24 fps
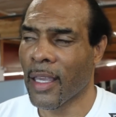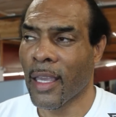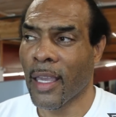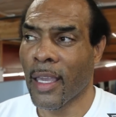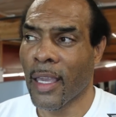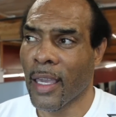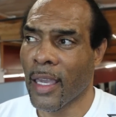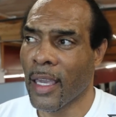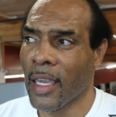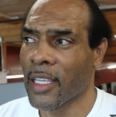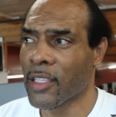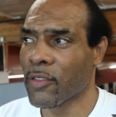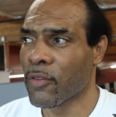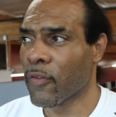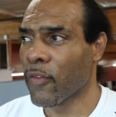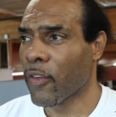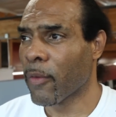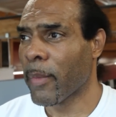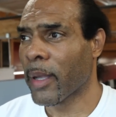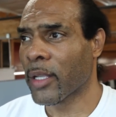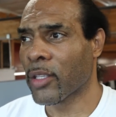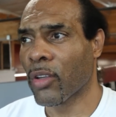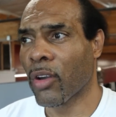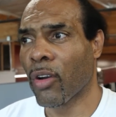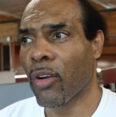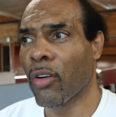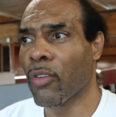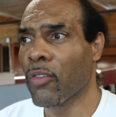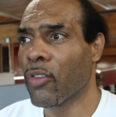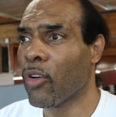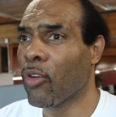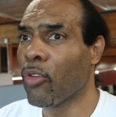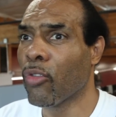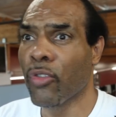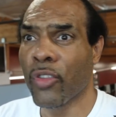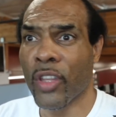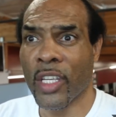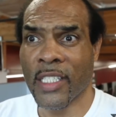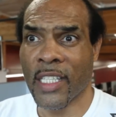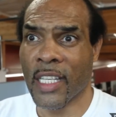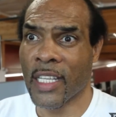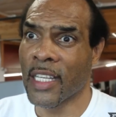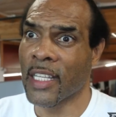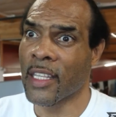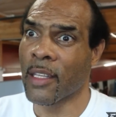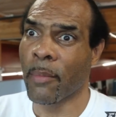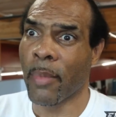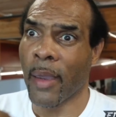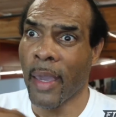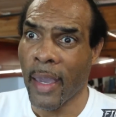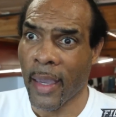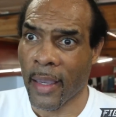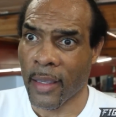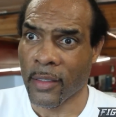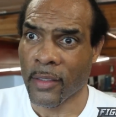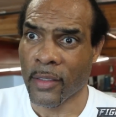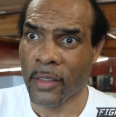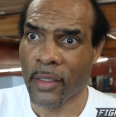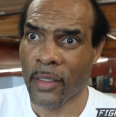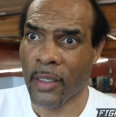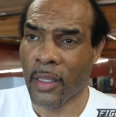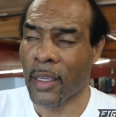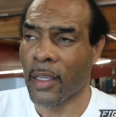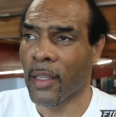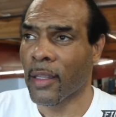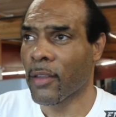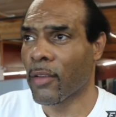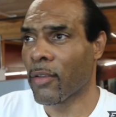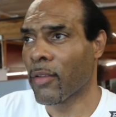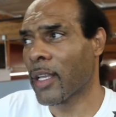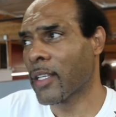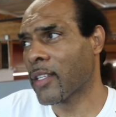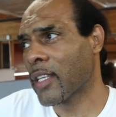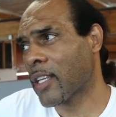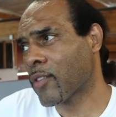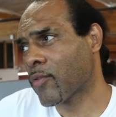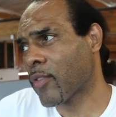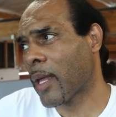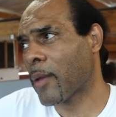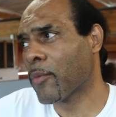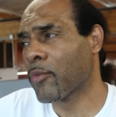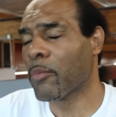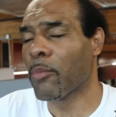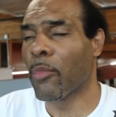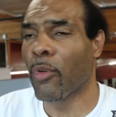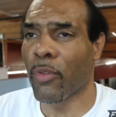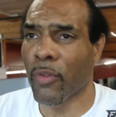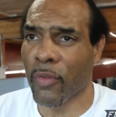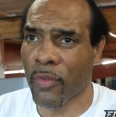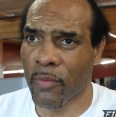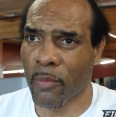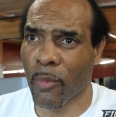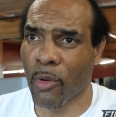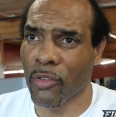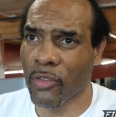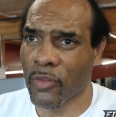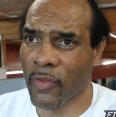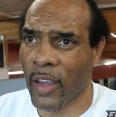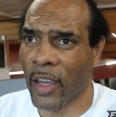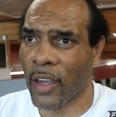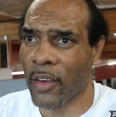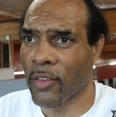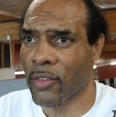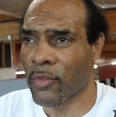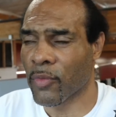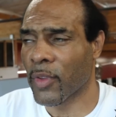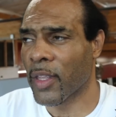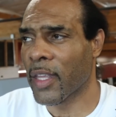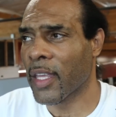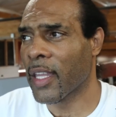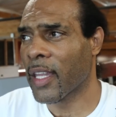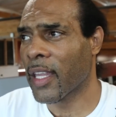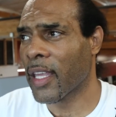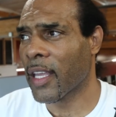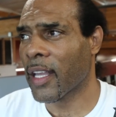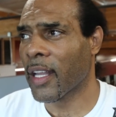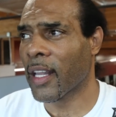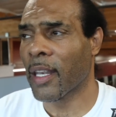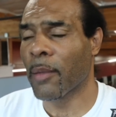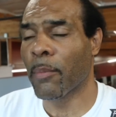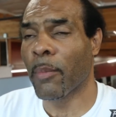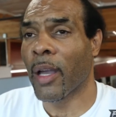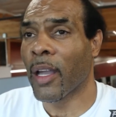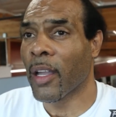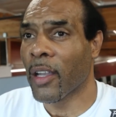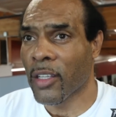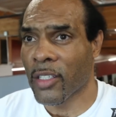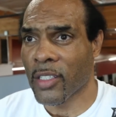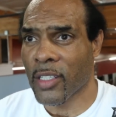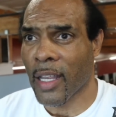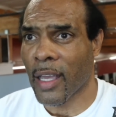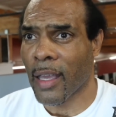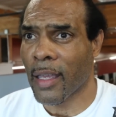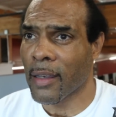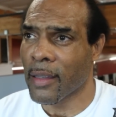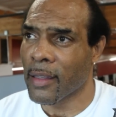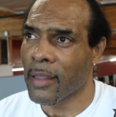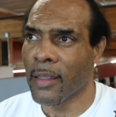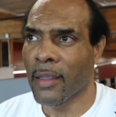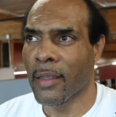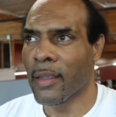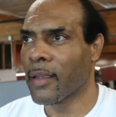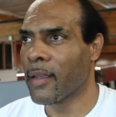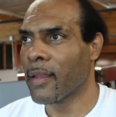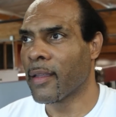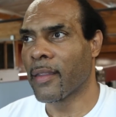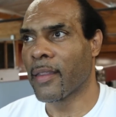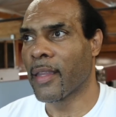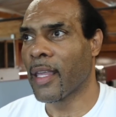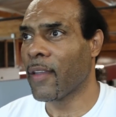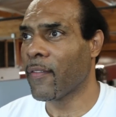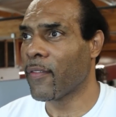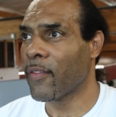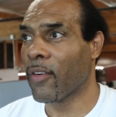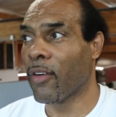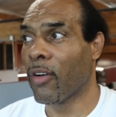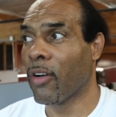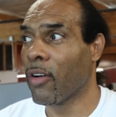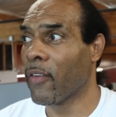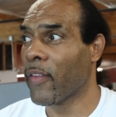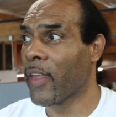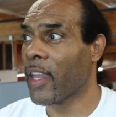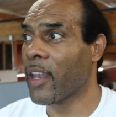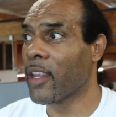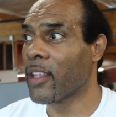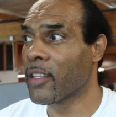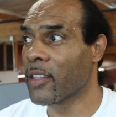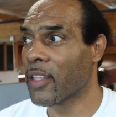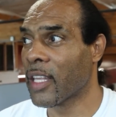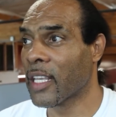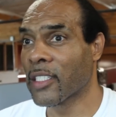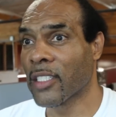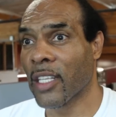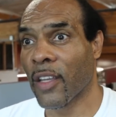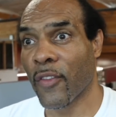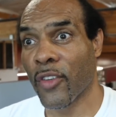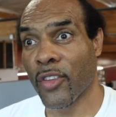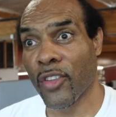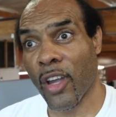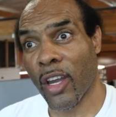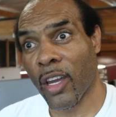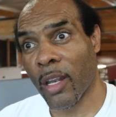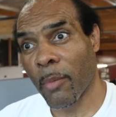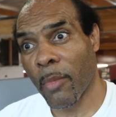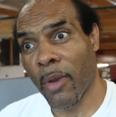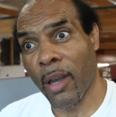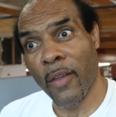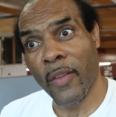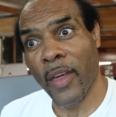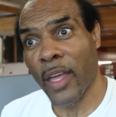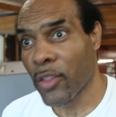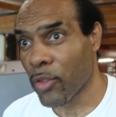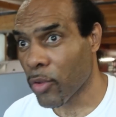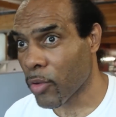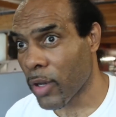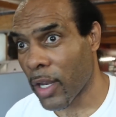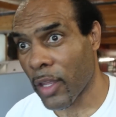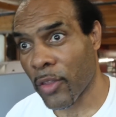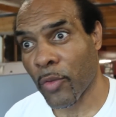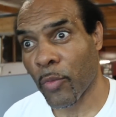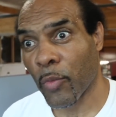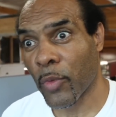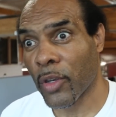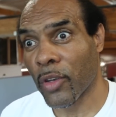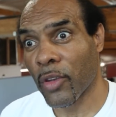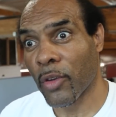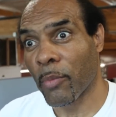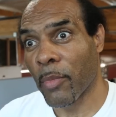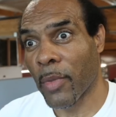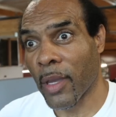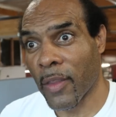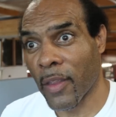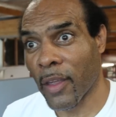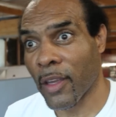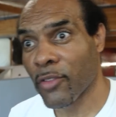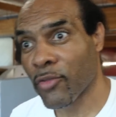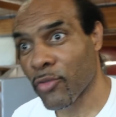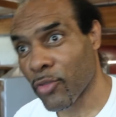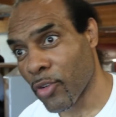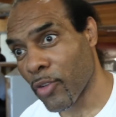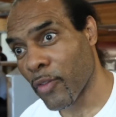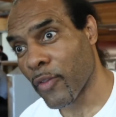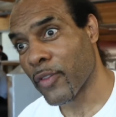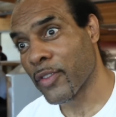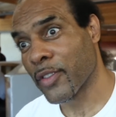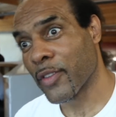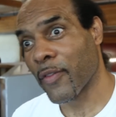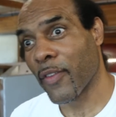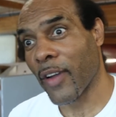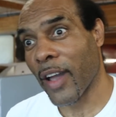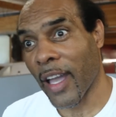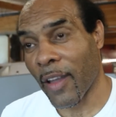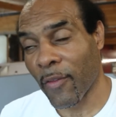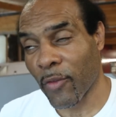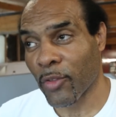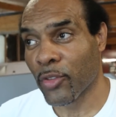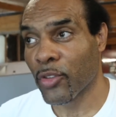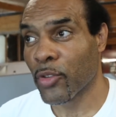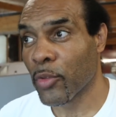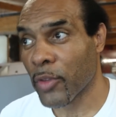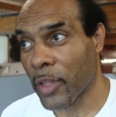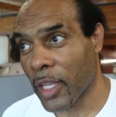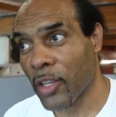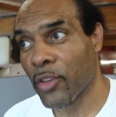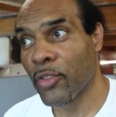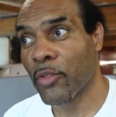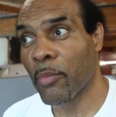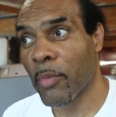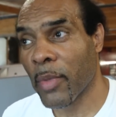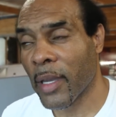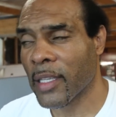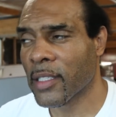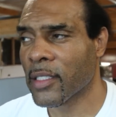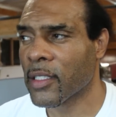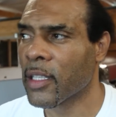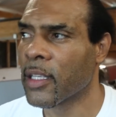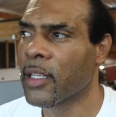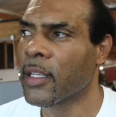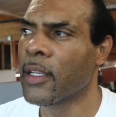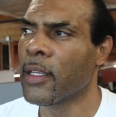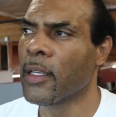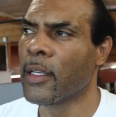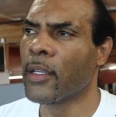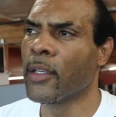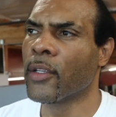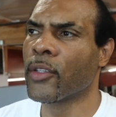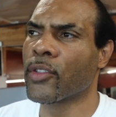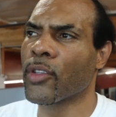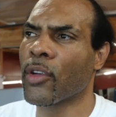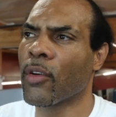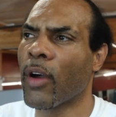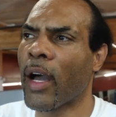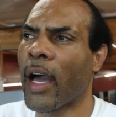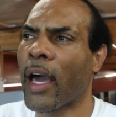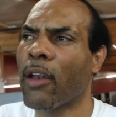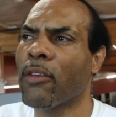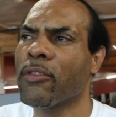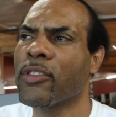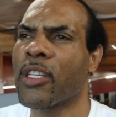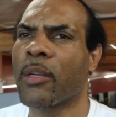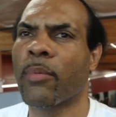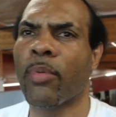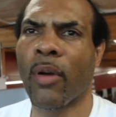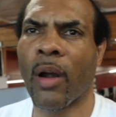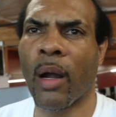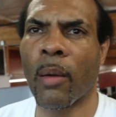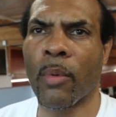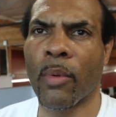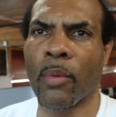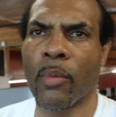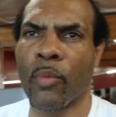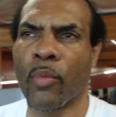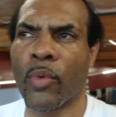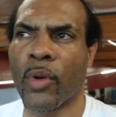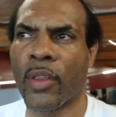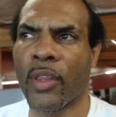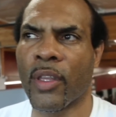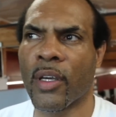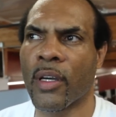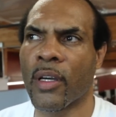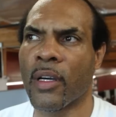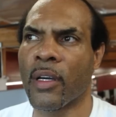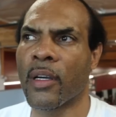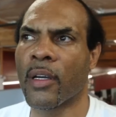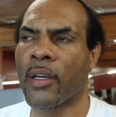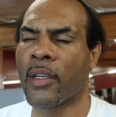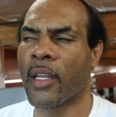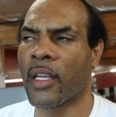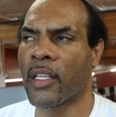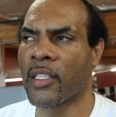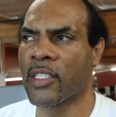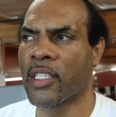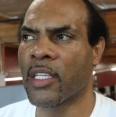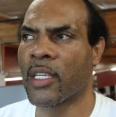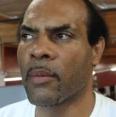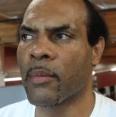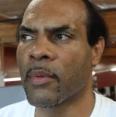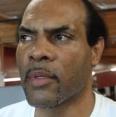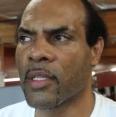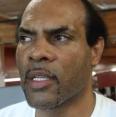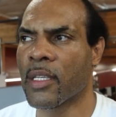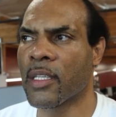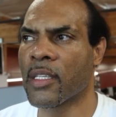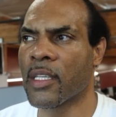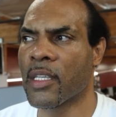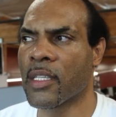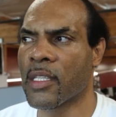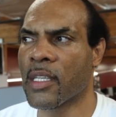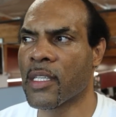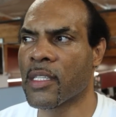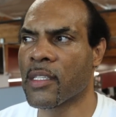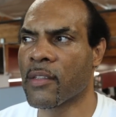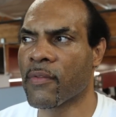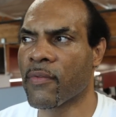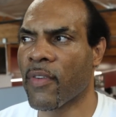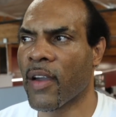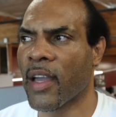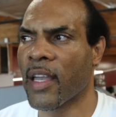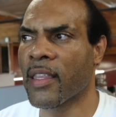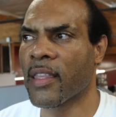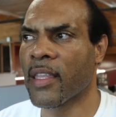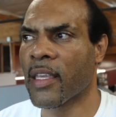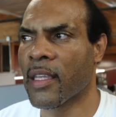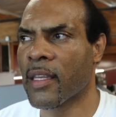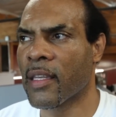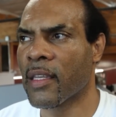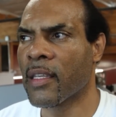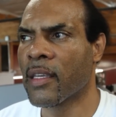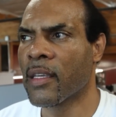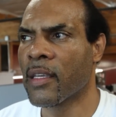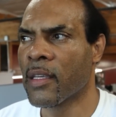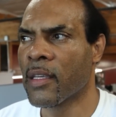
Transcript: he can revert back to all the old things he did in the past. And you know that, that's what happens with most, most fighters. When they get hit, clipped by a good shot, they, all that uh, that stuff you're talking about, they throw it out the window, man. They're going to go for survival and do what they do best. So I don't see a problem with uh, Nadjib. It, it, it's a fight that